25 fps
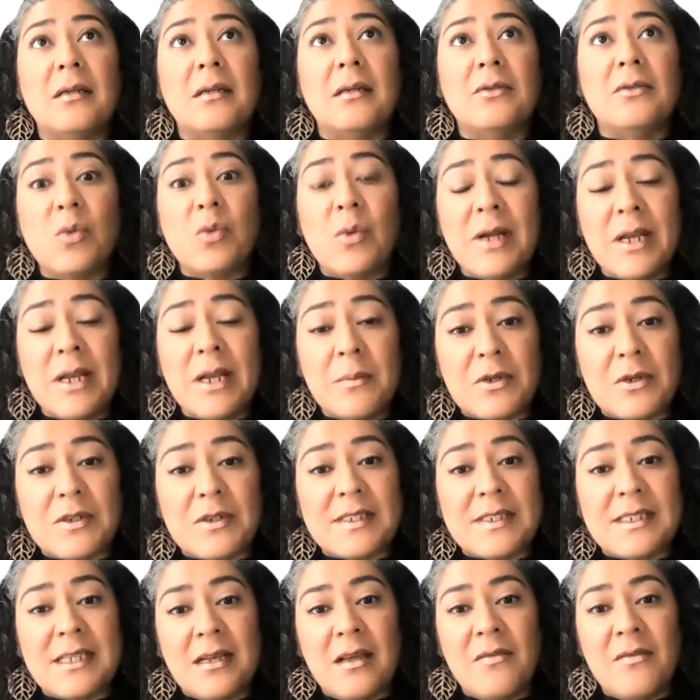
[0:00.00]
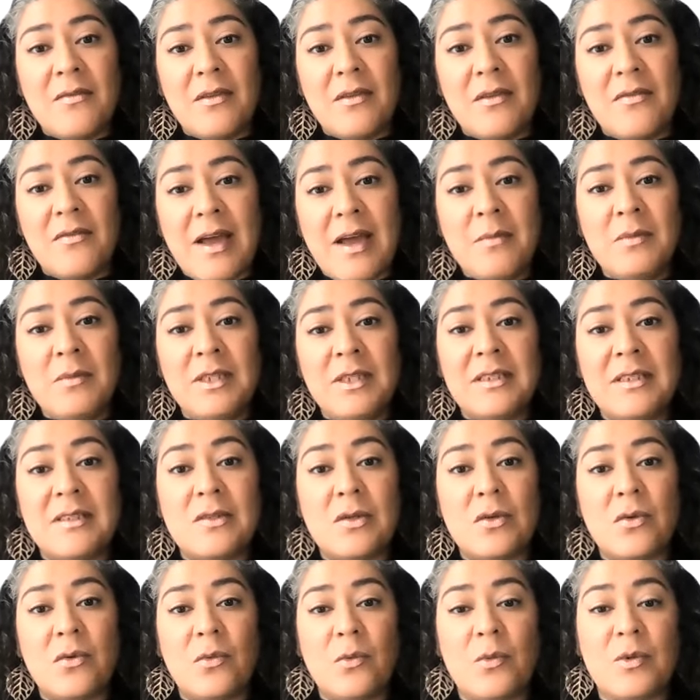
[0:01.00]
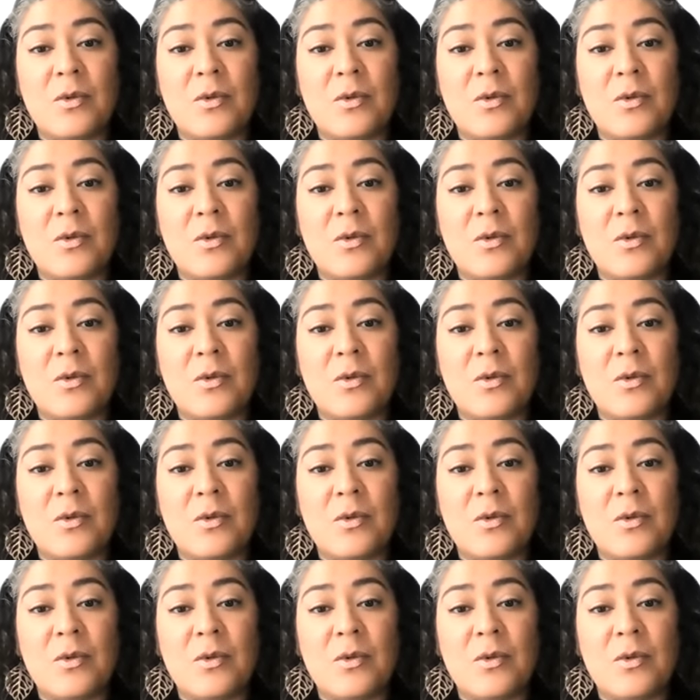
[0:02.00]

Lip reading: 20% of the families who